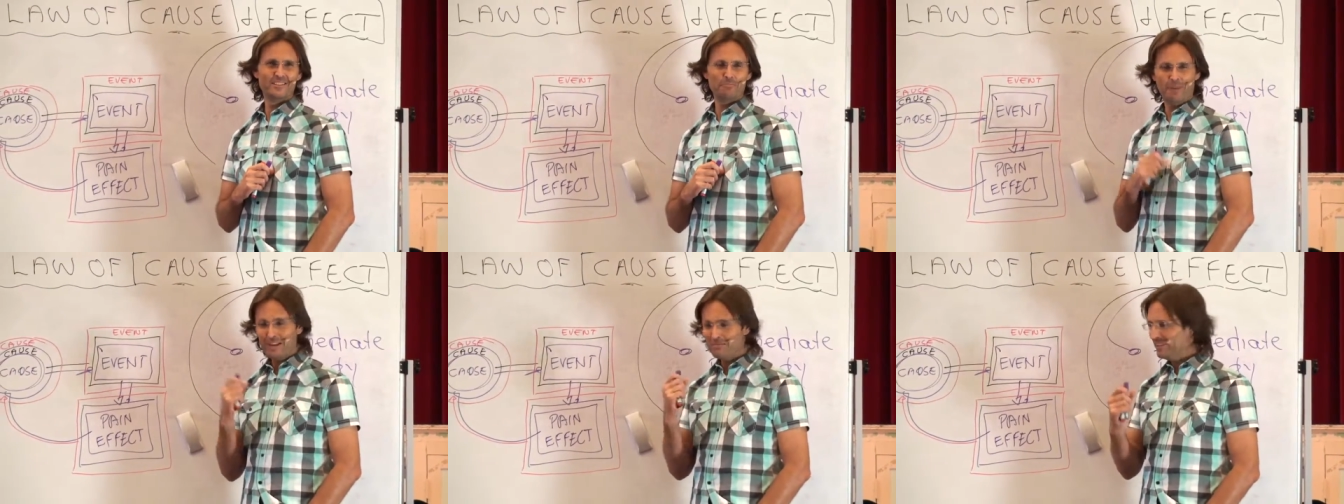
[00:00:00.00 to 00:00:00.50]

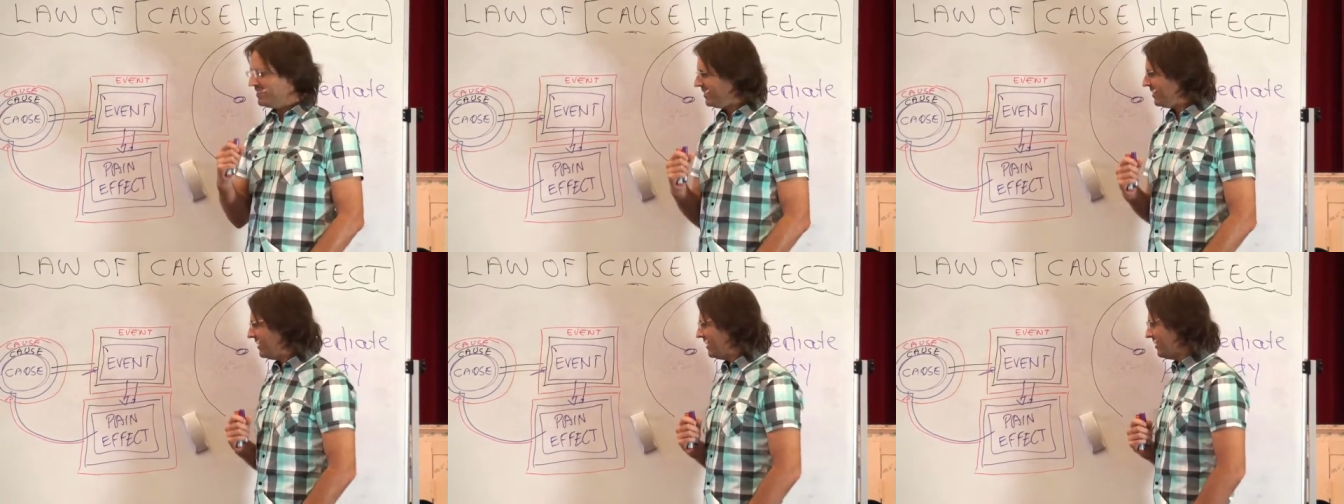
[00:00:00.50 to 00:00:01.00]

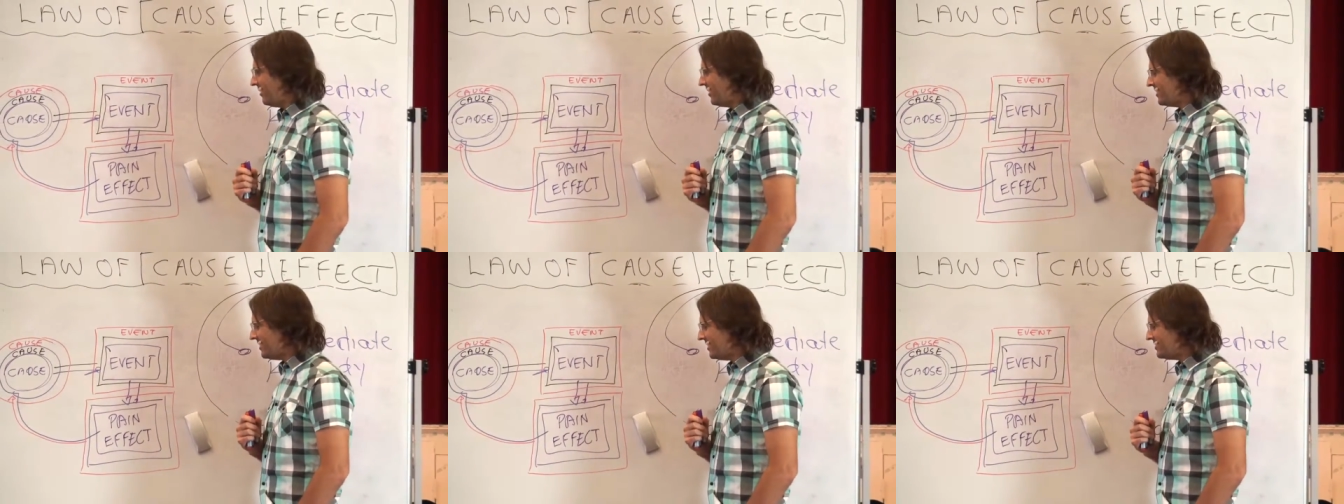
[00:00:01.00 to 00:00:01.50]
Maybe
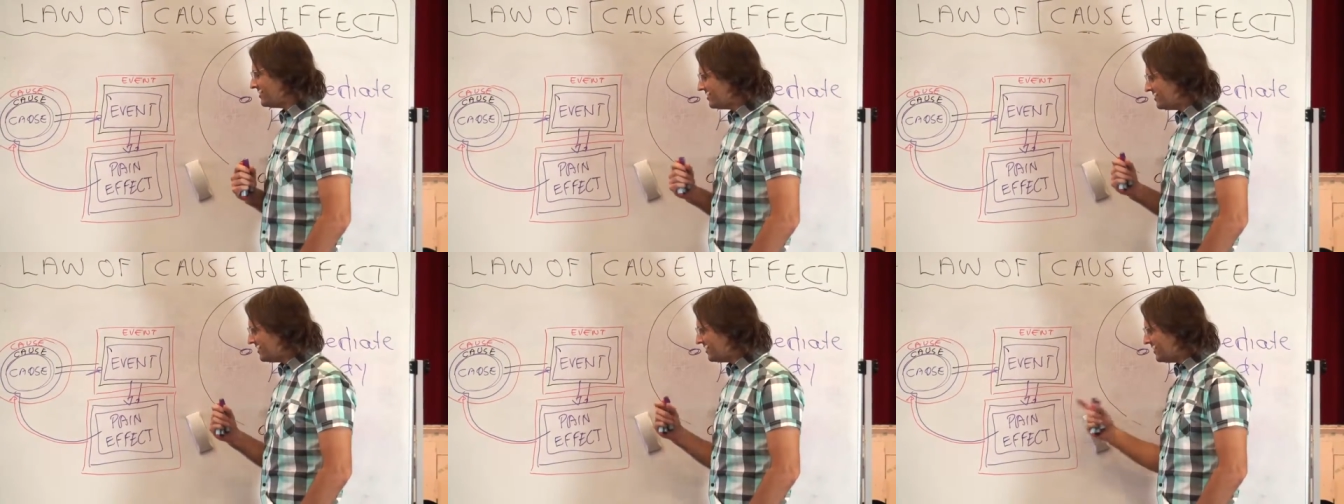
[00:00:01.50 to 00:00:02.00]
I need
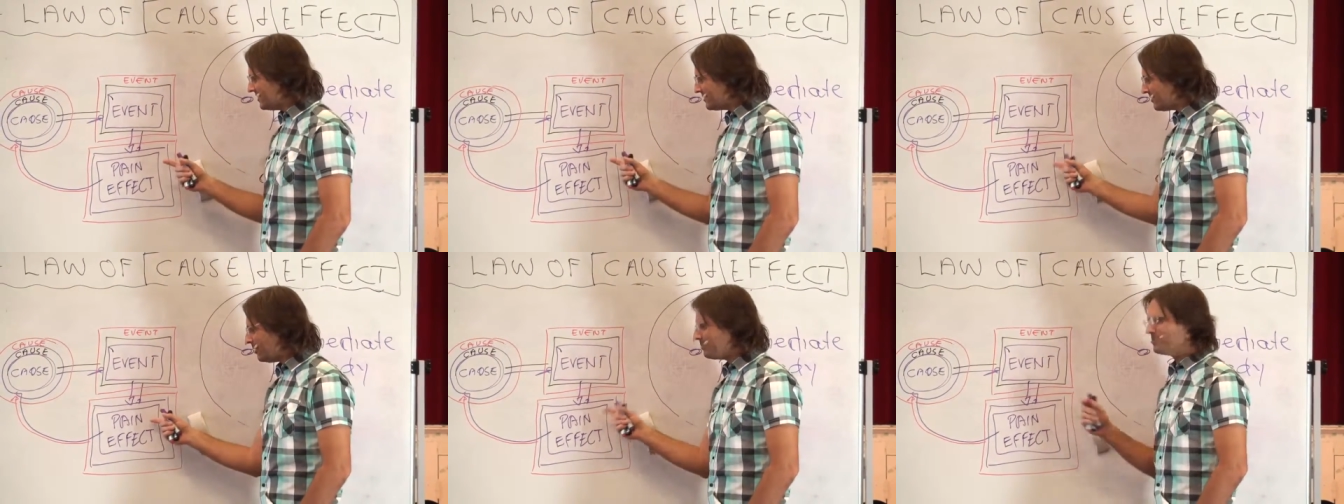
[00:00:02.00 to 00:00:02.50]
to
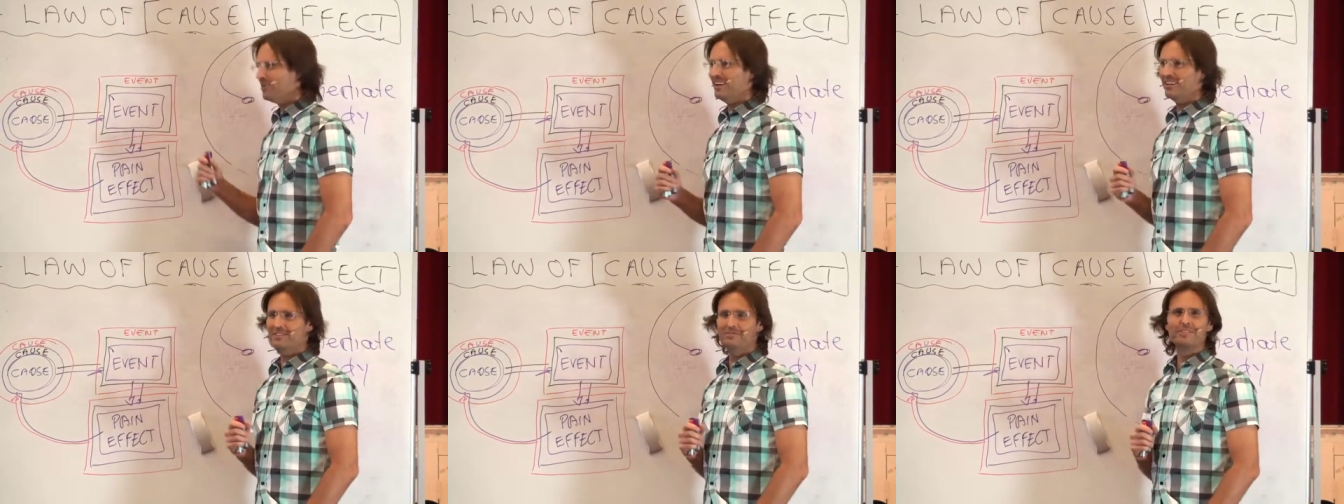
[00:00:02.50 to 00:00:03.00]
stop
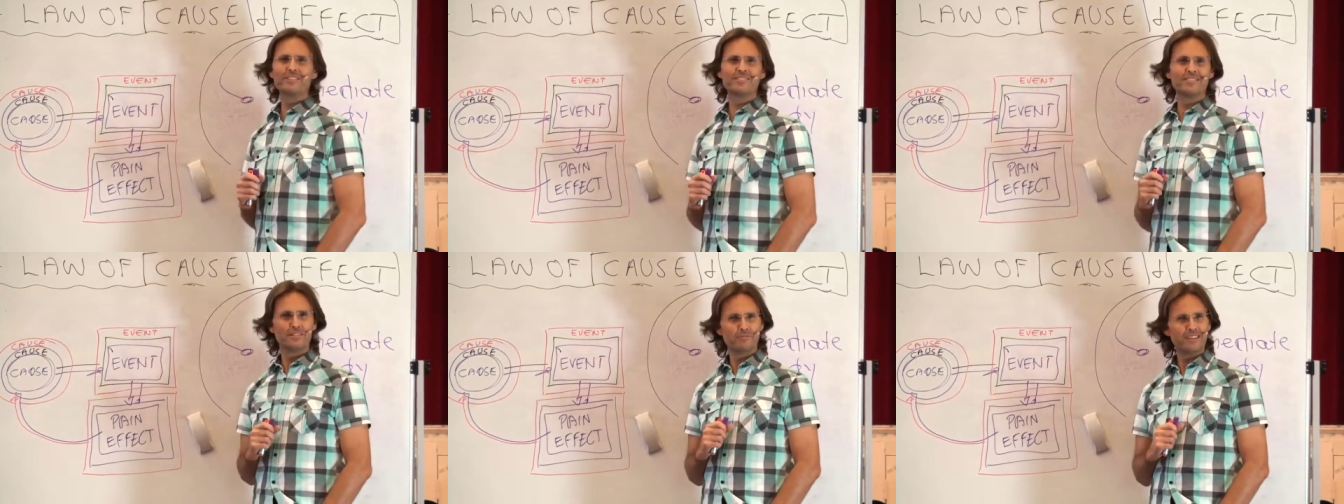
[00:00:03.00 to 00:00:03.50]
trying to fix
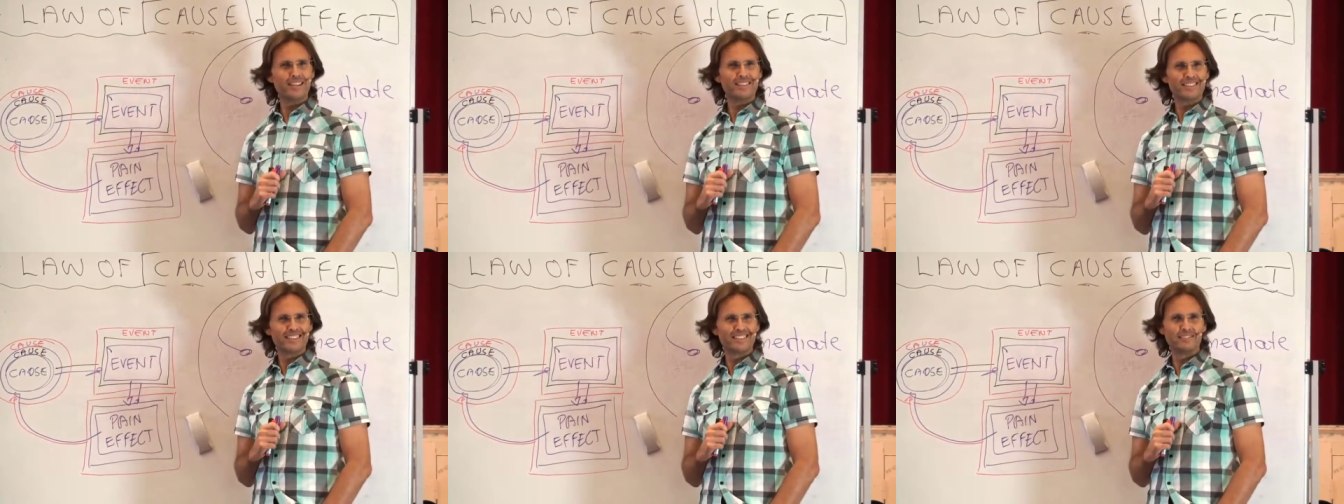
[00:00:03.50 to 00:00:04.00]
the
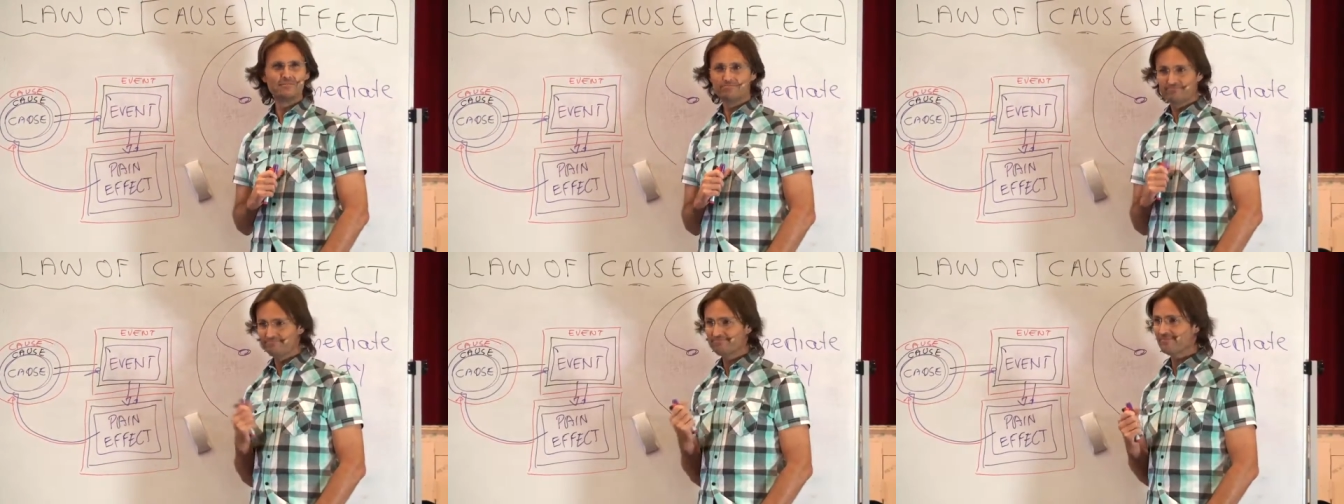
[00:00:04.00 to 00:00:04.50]
effect.
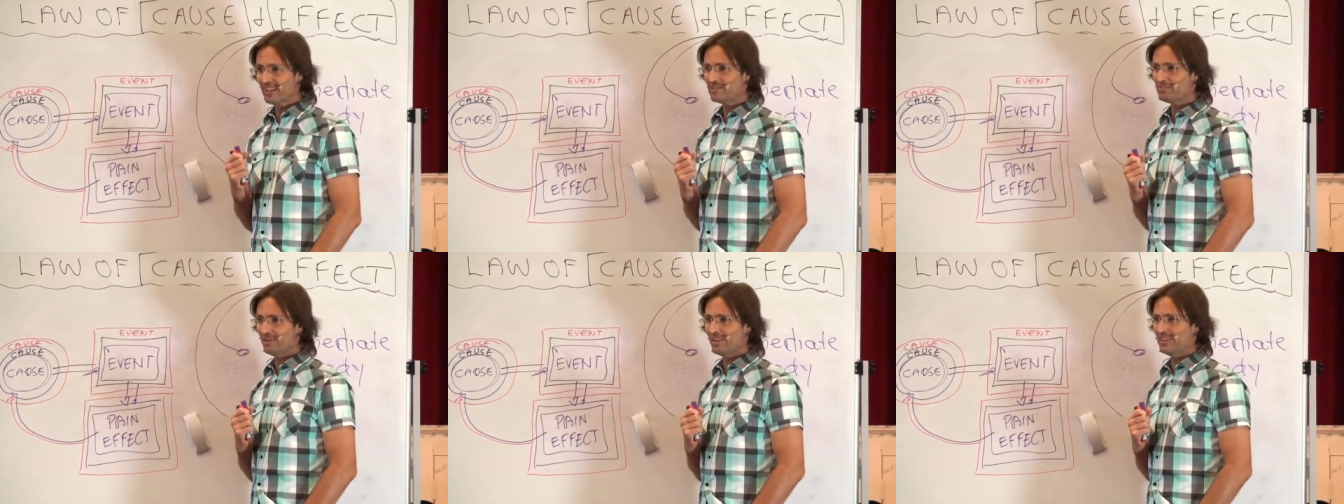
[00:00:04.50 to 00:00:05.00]

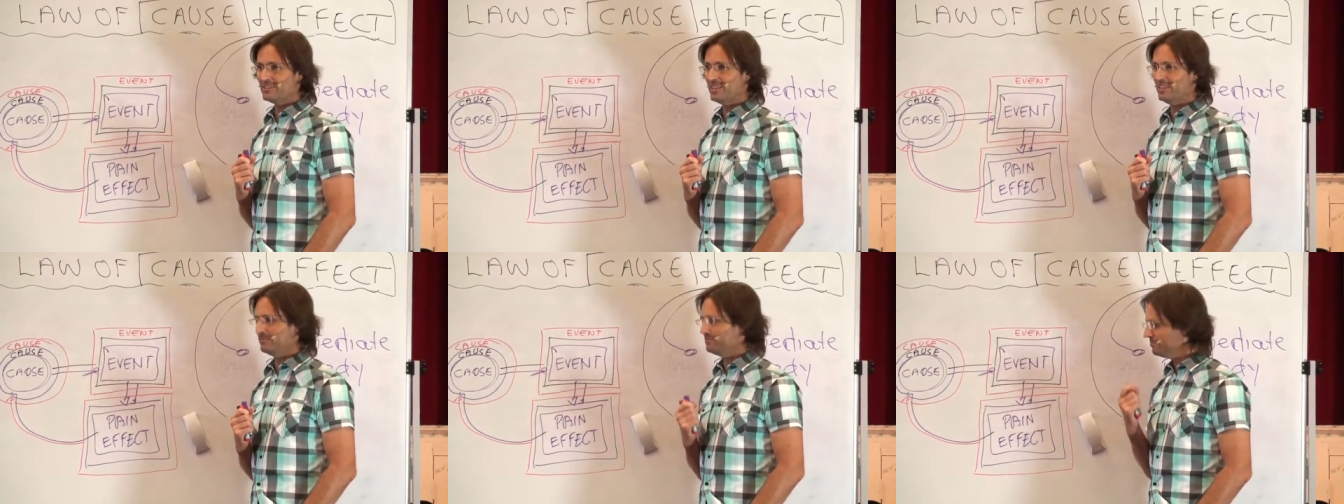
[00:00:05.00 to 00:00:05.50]
That's why it's
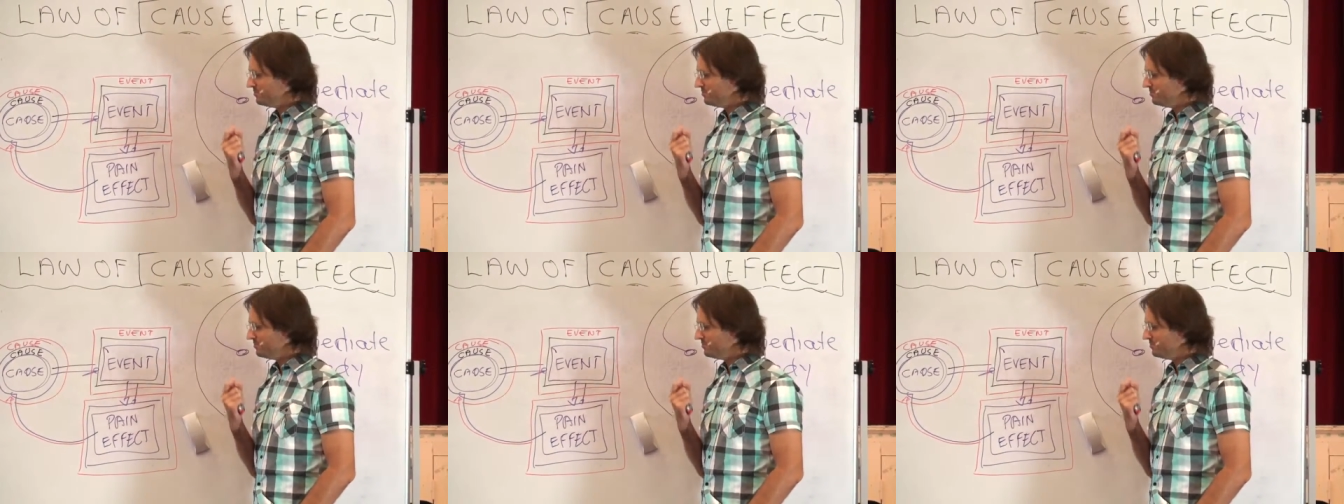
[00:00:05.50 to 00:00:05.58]
done.